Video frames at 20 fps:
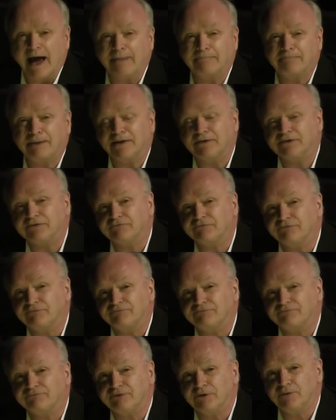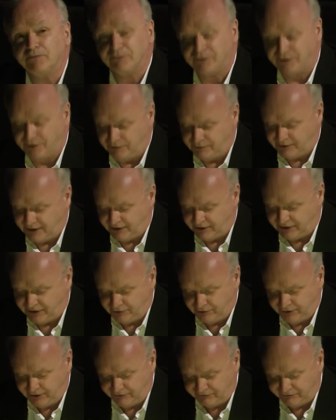At best, film theory, a
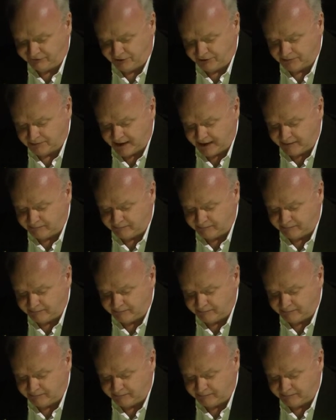theory of film